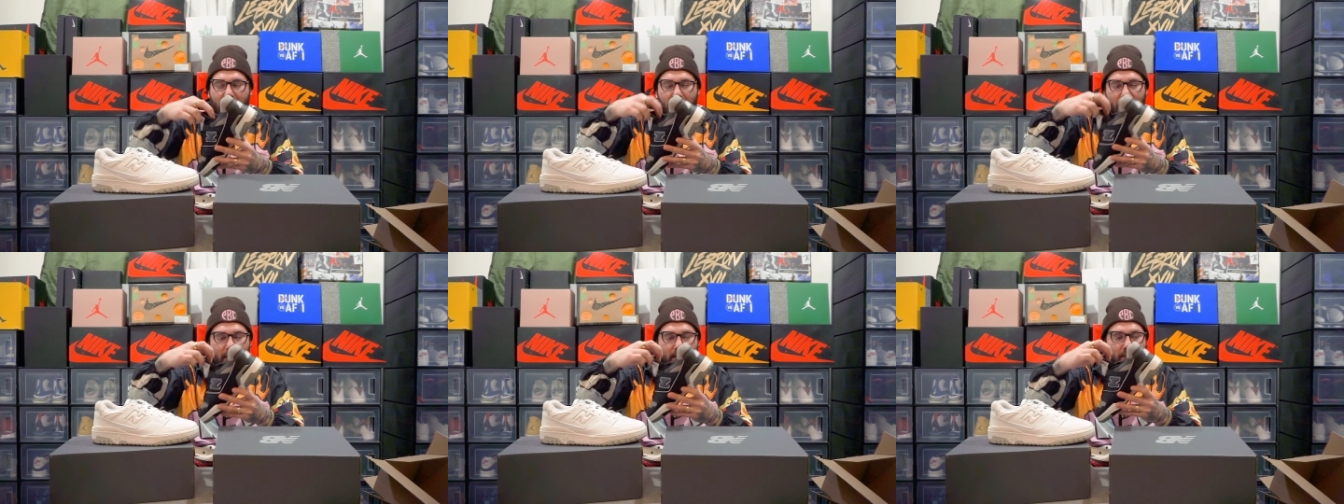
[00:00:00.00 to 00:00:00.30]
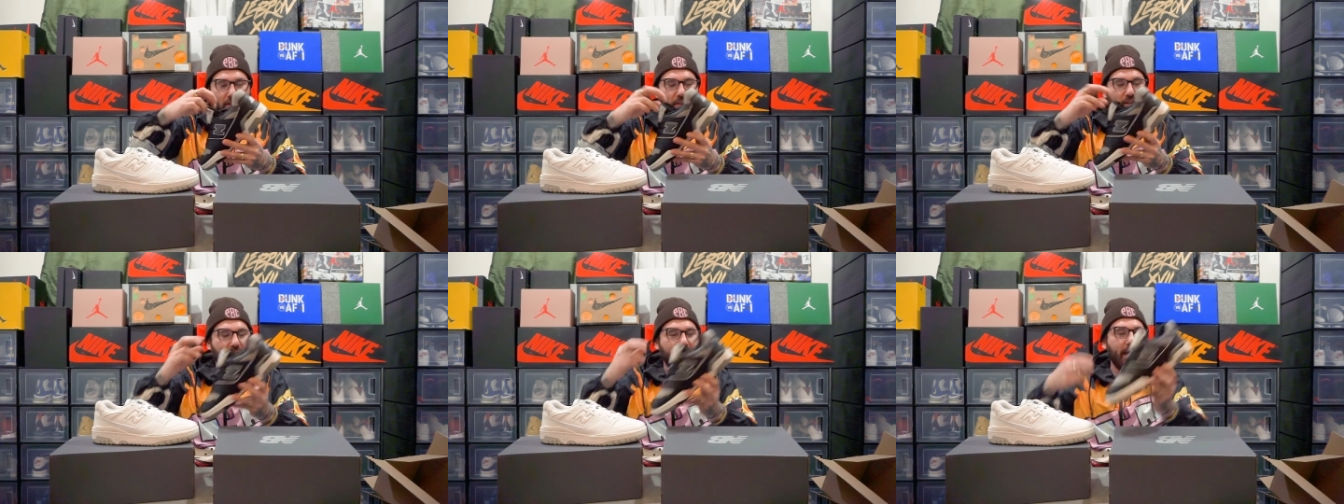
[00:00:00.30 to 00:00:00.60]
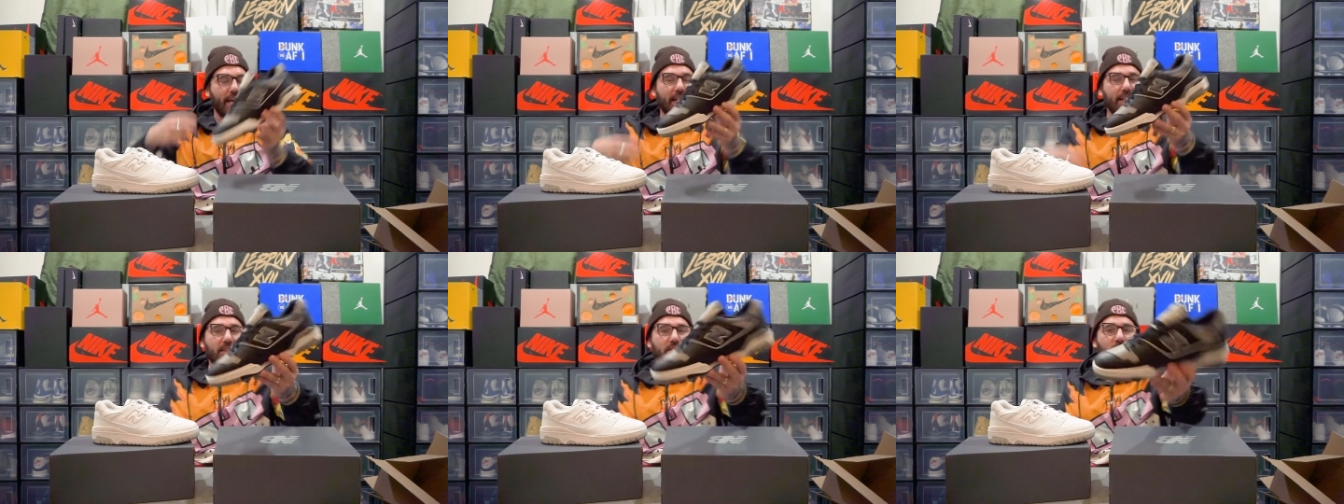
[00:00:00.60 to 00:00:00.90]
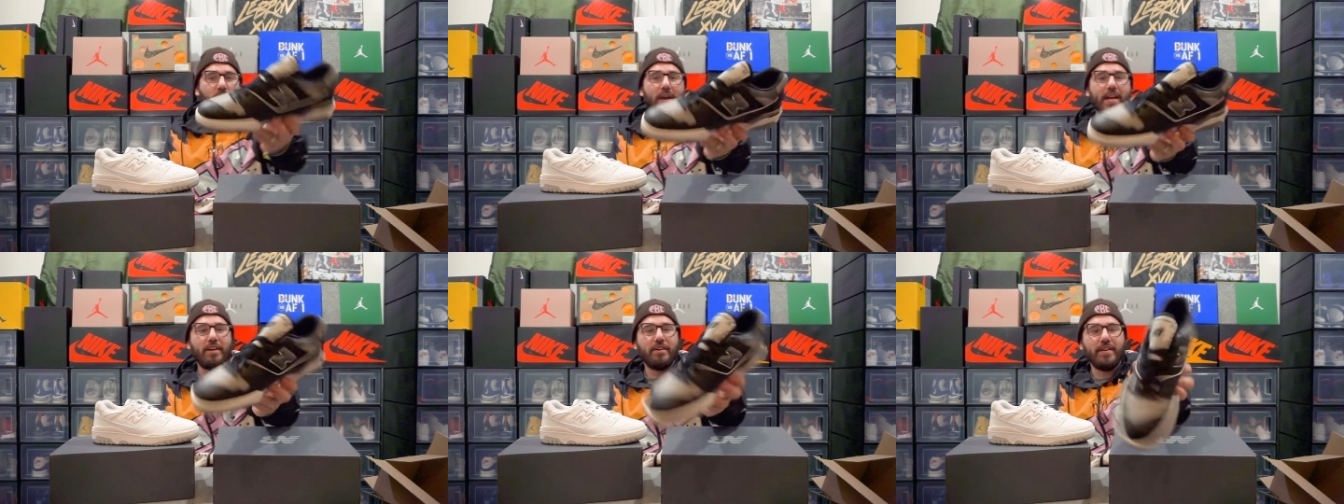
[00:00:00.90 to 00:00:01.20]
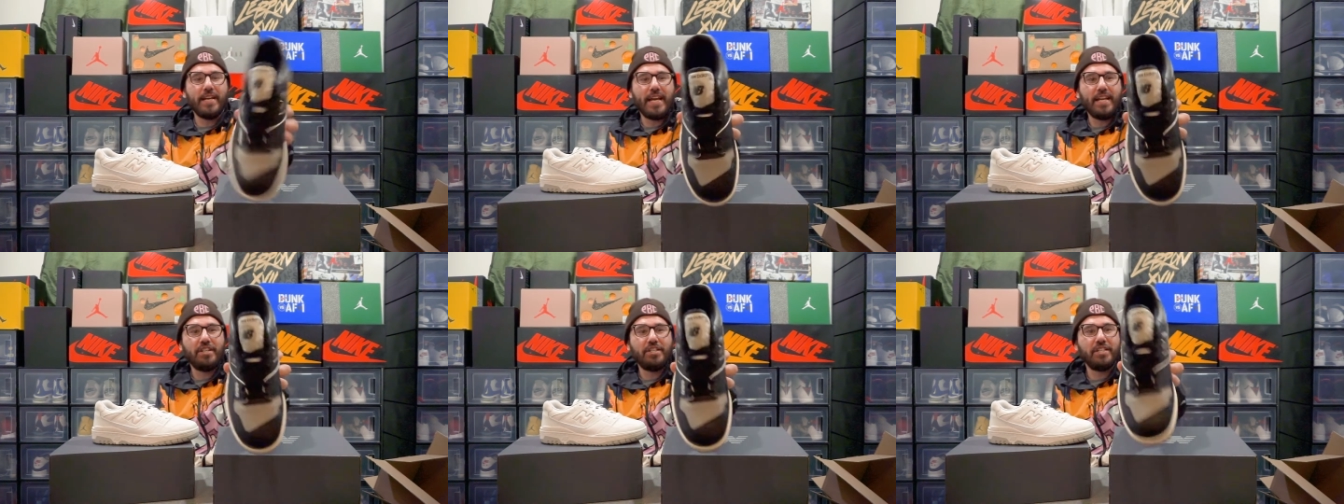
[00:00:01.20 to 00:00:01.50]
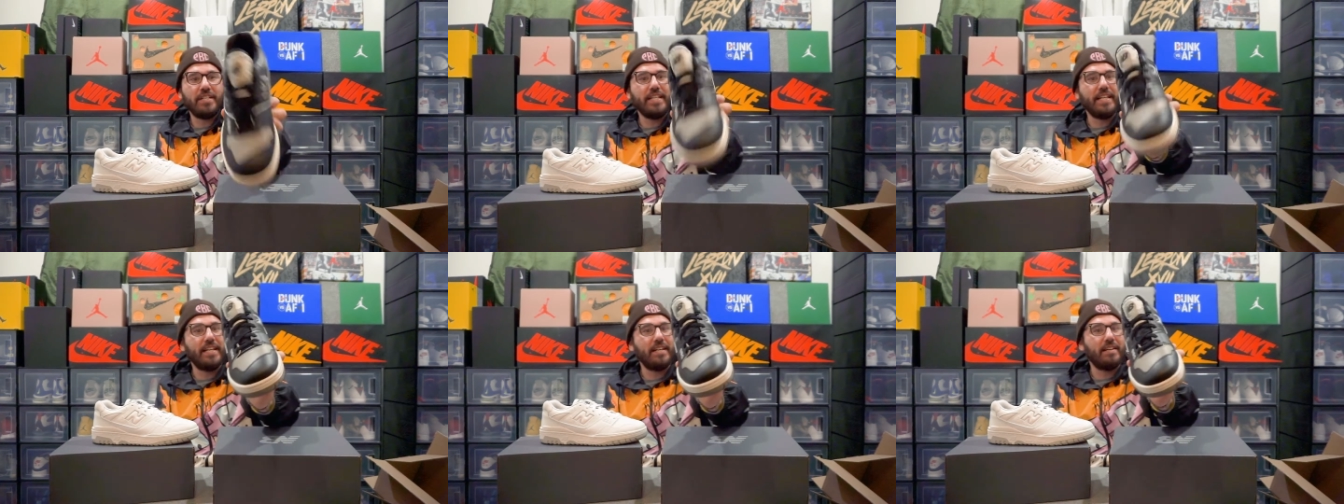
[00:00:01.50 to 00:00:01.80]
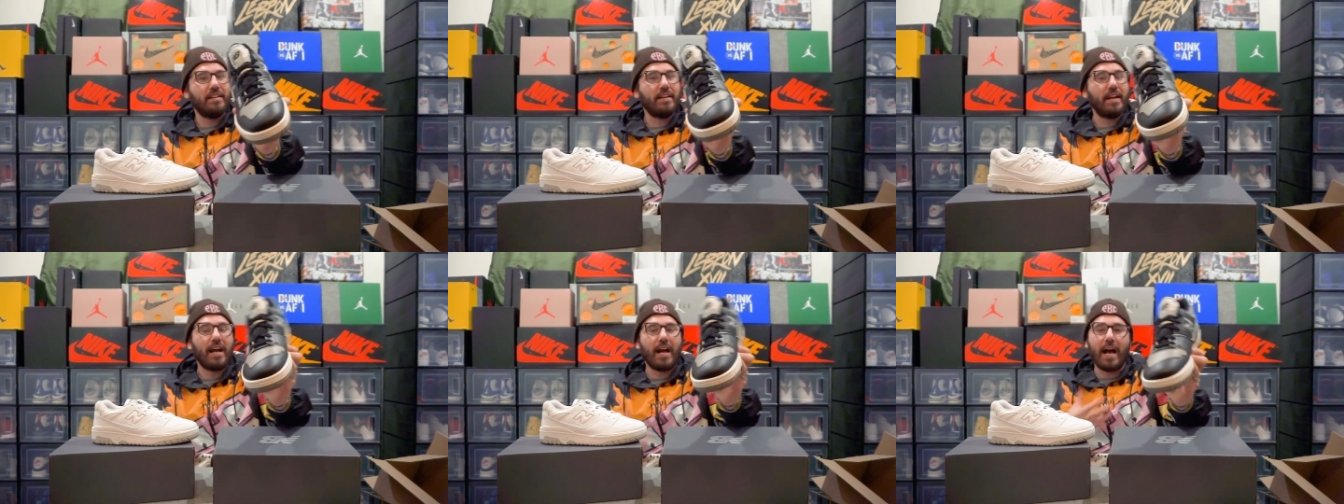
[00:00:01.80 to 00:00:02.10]
you know, again, the Raider Nation
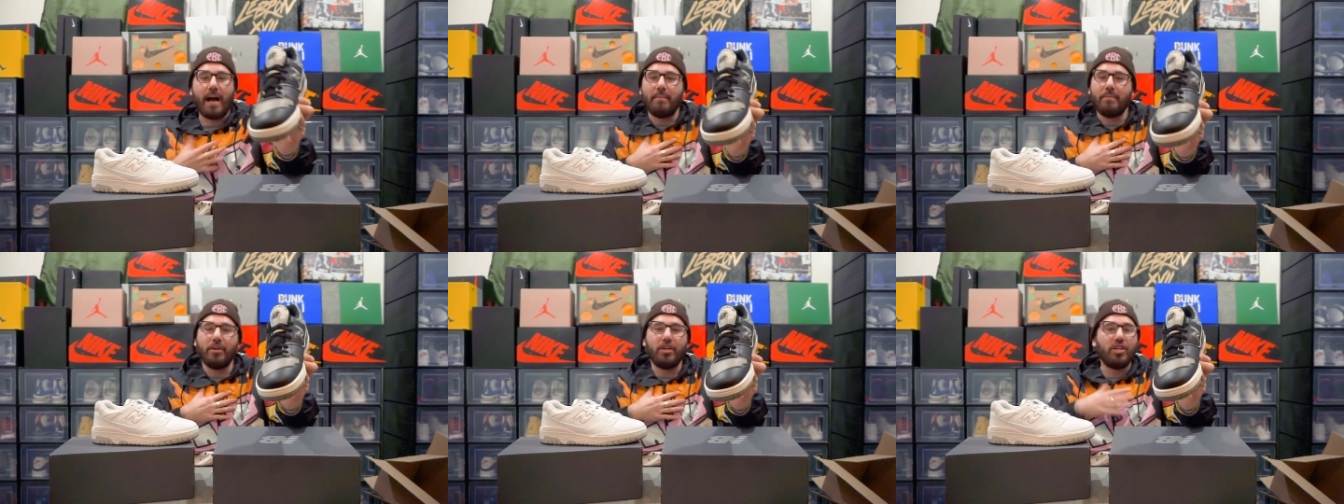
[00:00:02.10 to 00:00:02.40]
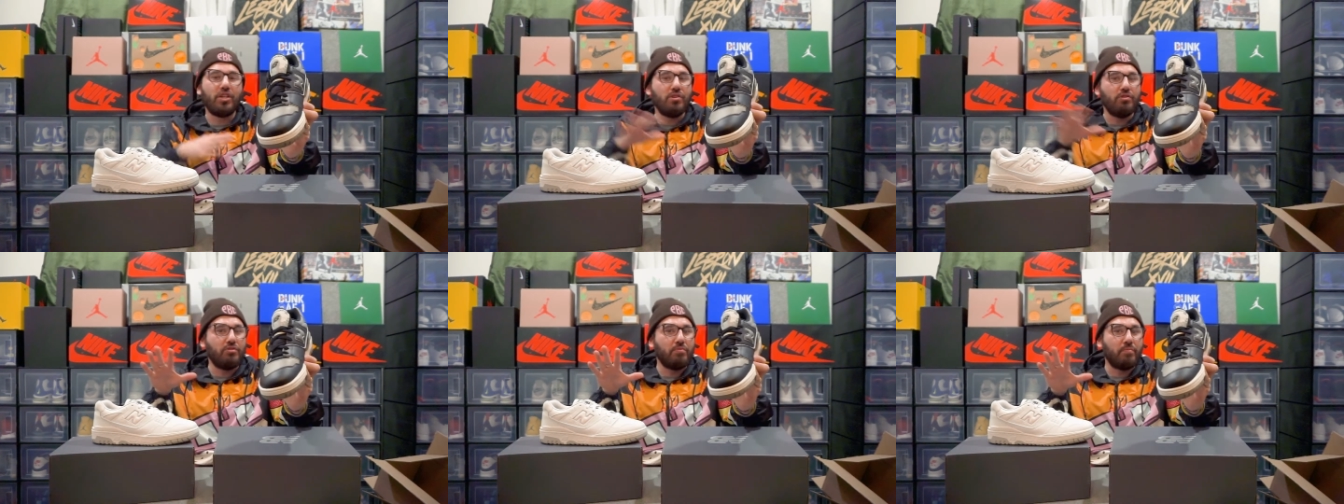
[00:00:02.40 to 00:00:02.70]
here, I'm a huge